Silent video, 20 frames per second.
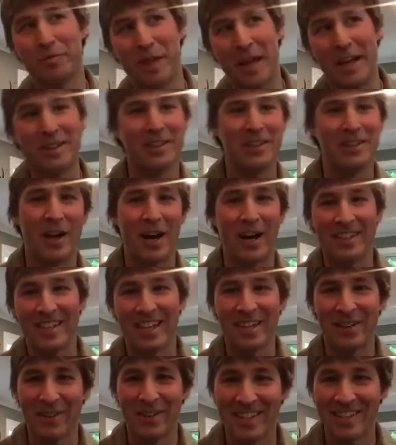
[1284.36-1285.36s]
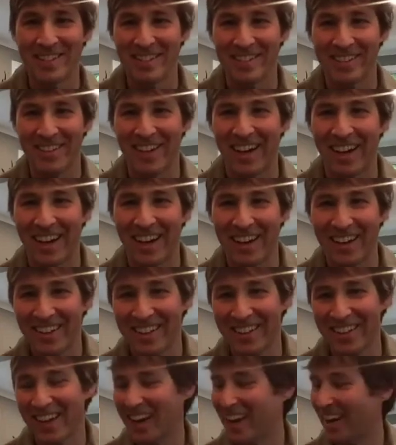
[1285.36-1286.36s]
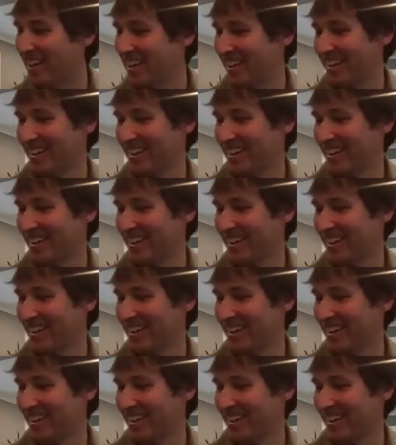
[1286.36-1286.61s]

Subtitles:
like not, anyways. Yeah.